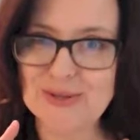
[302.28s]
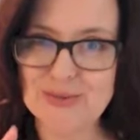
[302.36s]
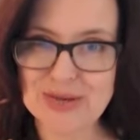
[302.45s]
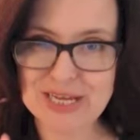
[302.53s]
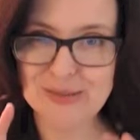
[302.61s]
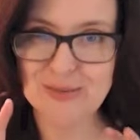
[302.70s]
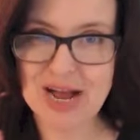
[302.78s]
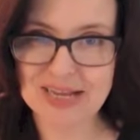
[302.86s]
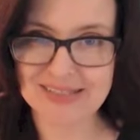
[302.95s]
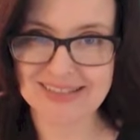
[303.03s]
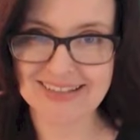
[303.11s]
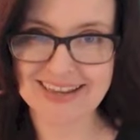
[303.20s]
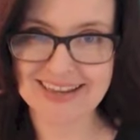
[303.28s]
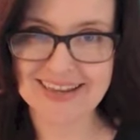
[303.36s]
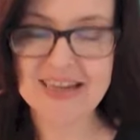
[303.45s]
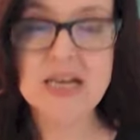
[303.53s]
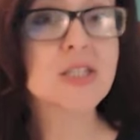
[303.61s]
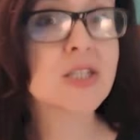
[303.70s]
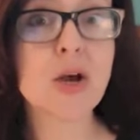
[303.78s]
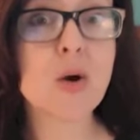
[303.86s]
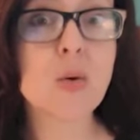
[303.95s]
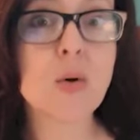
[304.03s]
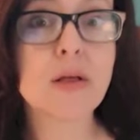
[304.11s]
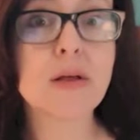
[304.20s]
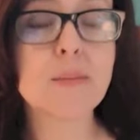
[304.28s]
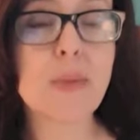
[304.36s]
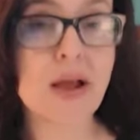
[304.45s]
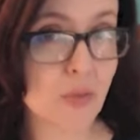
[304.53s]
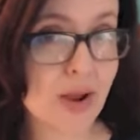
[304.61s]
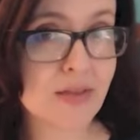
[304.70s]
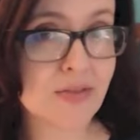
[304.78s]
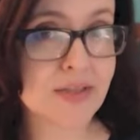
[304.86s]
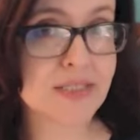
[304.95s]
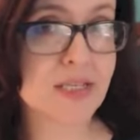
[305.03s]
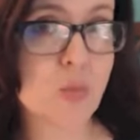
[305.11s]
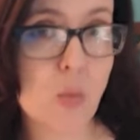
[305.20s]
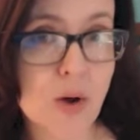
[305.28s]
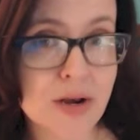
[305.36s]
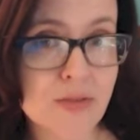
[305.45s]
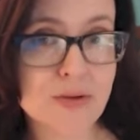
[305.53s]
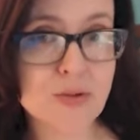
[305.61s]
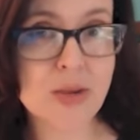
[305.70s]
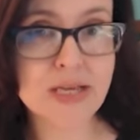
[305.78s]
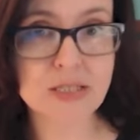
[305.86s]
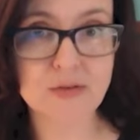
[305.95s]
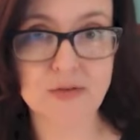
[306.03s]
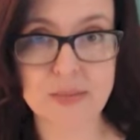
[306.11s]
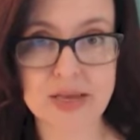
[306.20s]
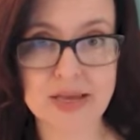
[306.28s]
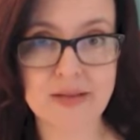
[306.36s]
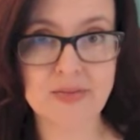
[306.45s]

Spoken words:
weeks wisely. So, by the way, this is one of those weeks for me.